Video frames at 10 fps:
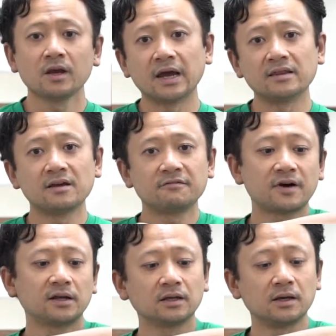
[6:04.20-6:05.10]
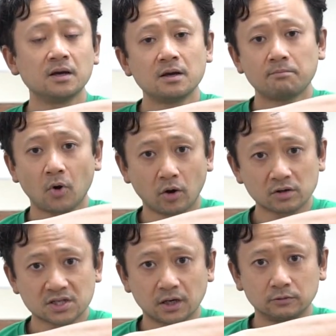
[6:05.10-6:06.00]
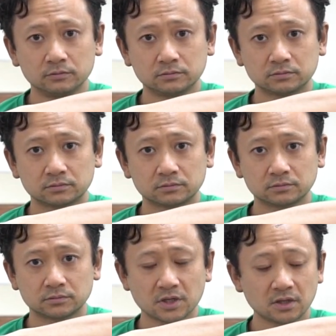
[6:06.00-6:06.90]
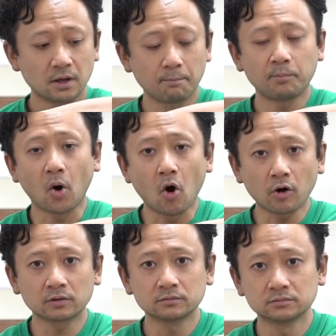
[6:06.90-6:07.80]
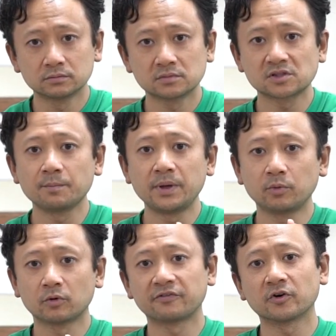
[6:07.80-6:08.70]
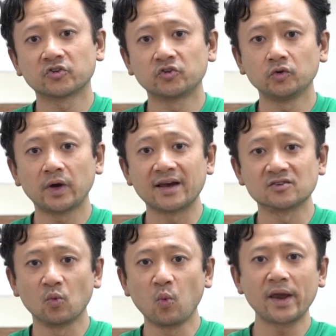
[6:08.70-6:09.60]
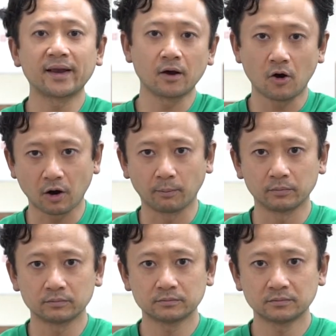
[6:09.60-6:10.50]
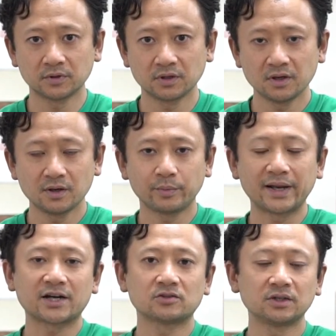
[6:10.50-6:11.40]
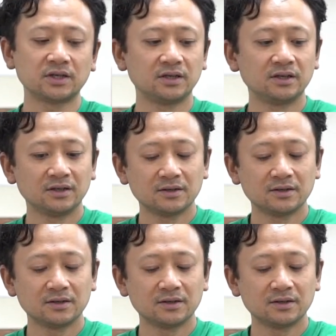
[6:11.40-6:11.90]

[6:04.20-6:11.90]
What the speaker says: And then finally, Bong sao. Now, Bong, some people refer to as wing arm. But actually,